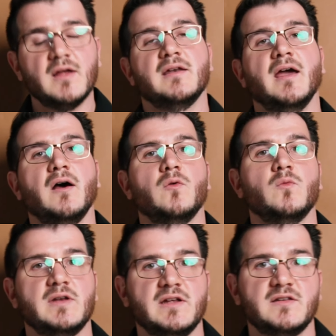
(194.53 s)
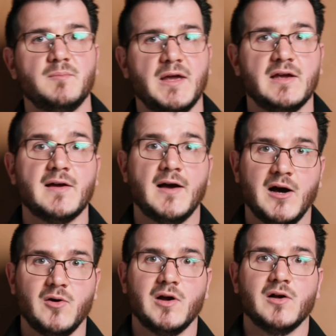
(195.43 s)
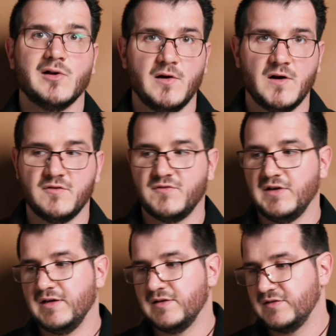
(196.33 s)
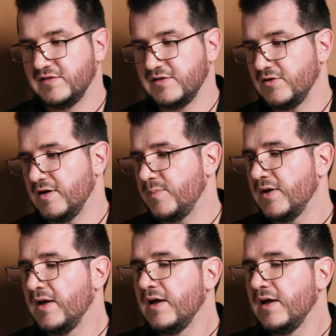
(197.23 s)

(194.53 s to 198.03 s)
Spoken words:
Now we need to make our coffee syrup.